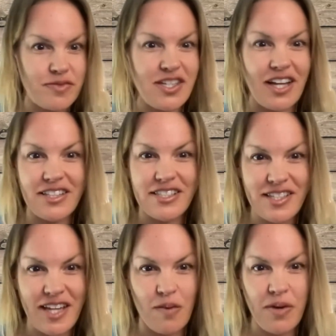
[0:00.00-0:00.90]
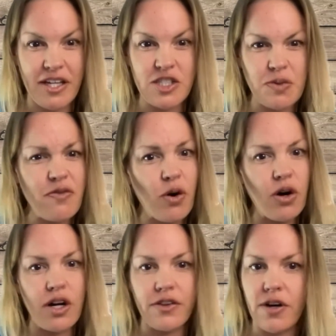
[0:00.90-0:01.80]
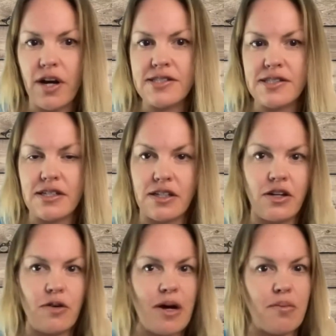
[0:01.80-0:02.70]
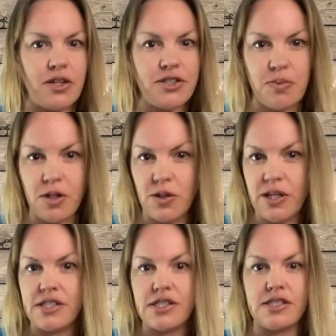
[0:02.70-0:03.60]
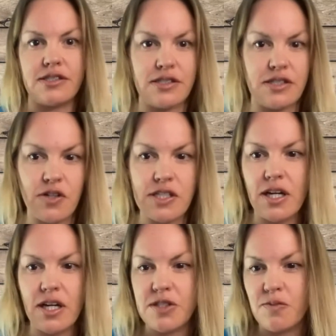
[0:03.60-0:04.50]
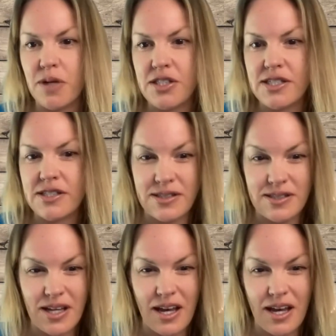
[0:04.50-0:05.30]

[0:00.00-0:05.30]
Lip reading: done these campaigns before, and they're asking, about multiple locations, different types of budgets,